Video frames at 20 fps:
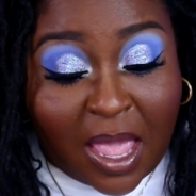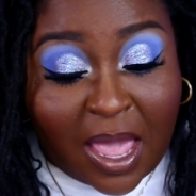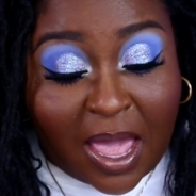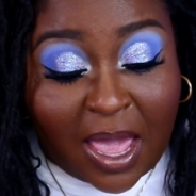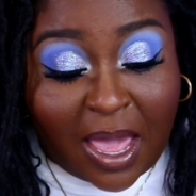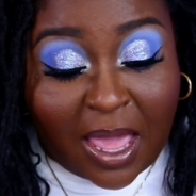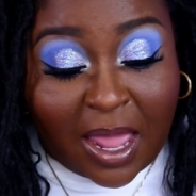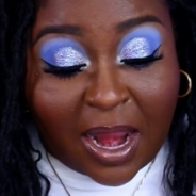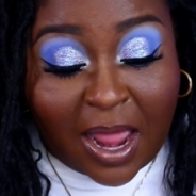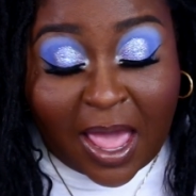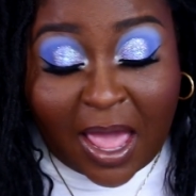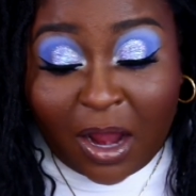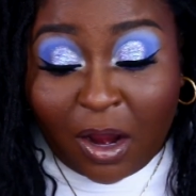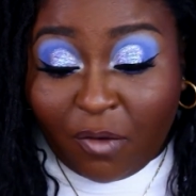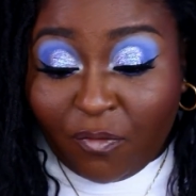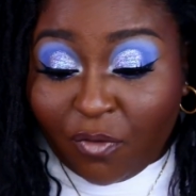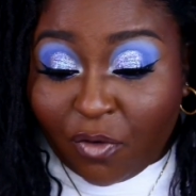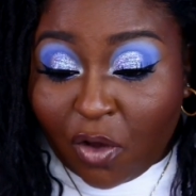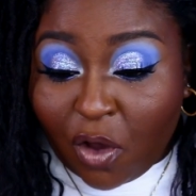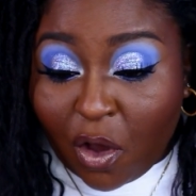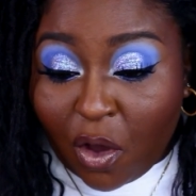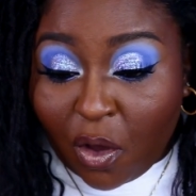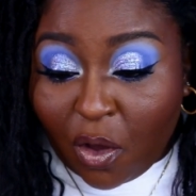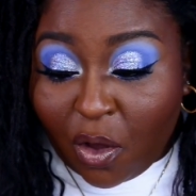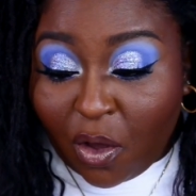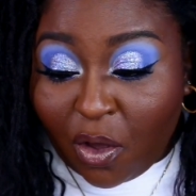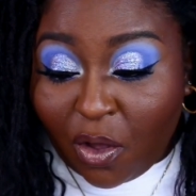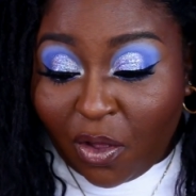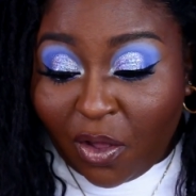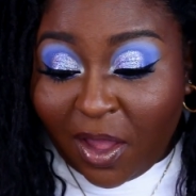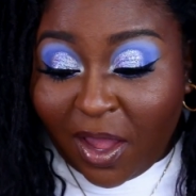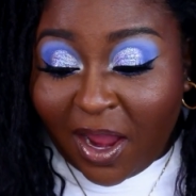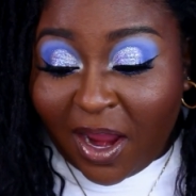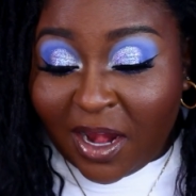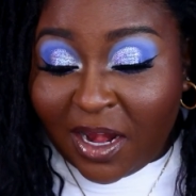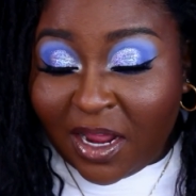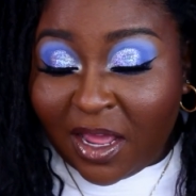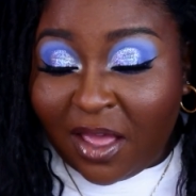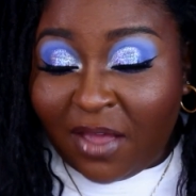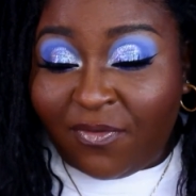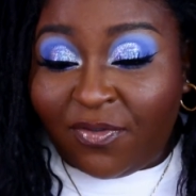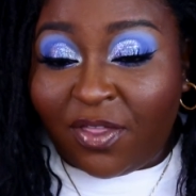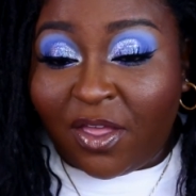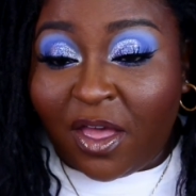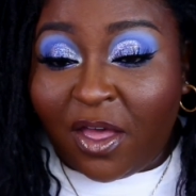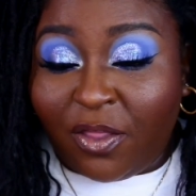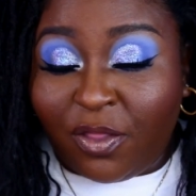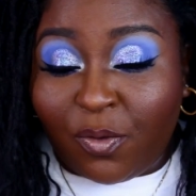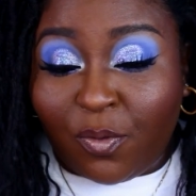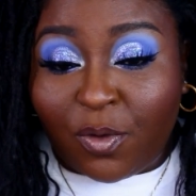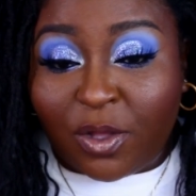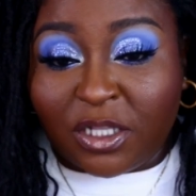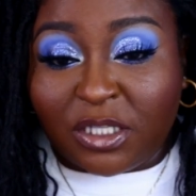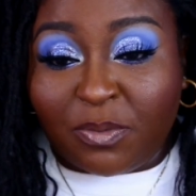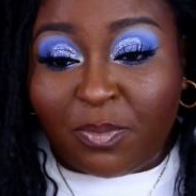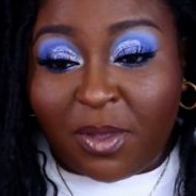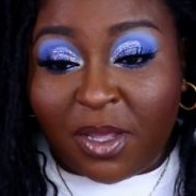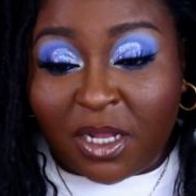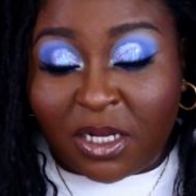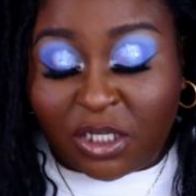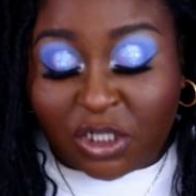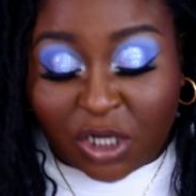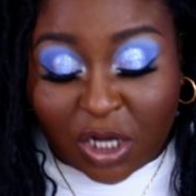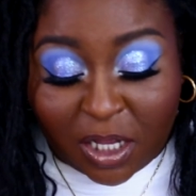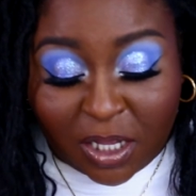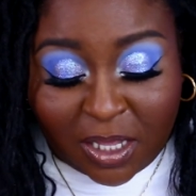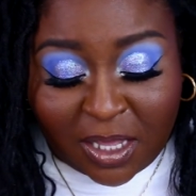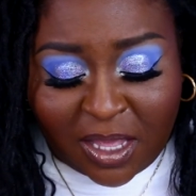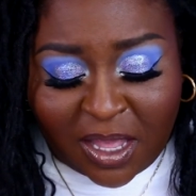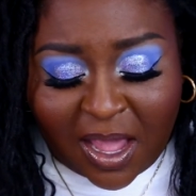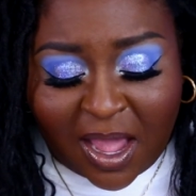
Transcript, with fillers: And I don't recall any of the other ones being chunky.